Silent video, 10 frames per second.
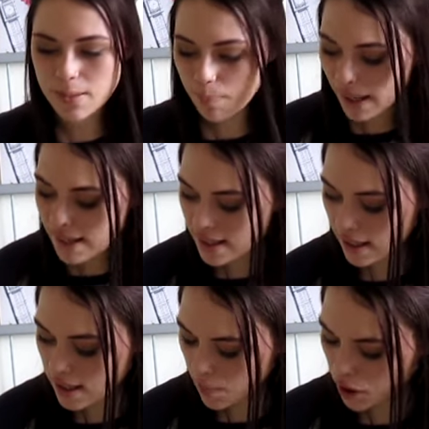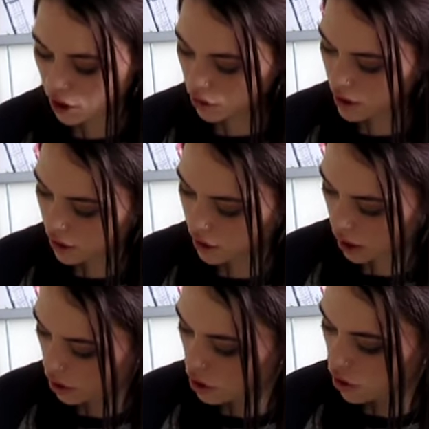basics. I'm pretty sure it's
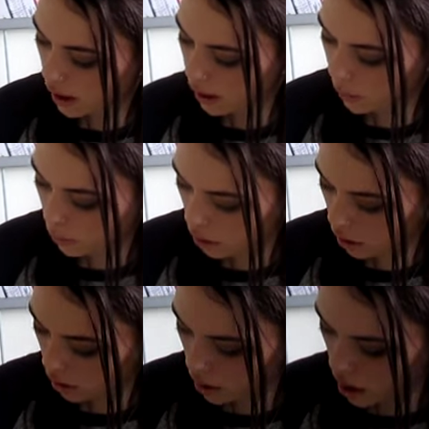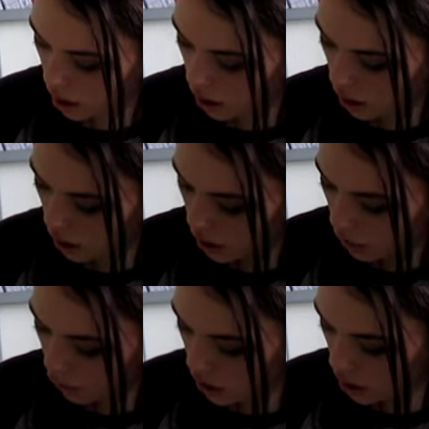actually an Australian product,
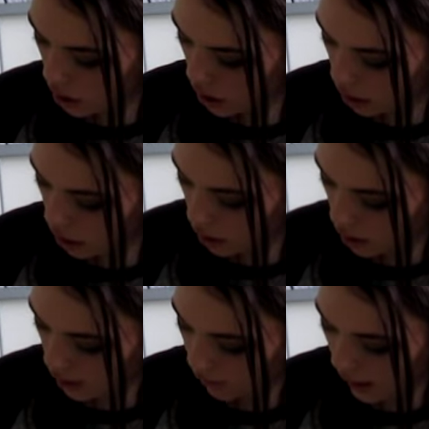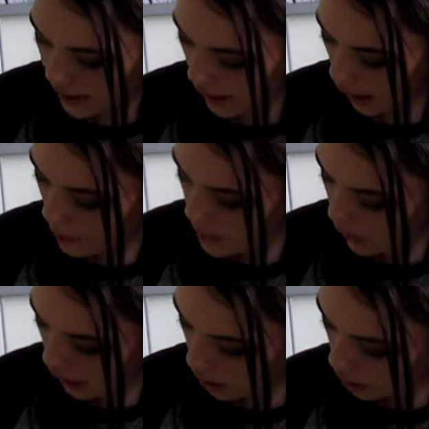which makes it heaps
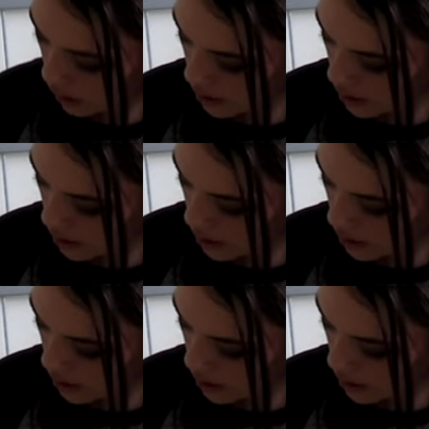better.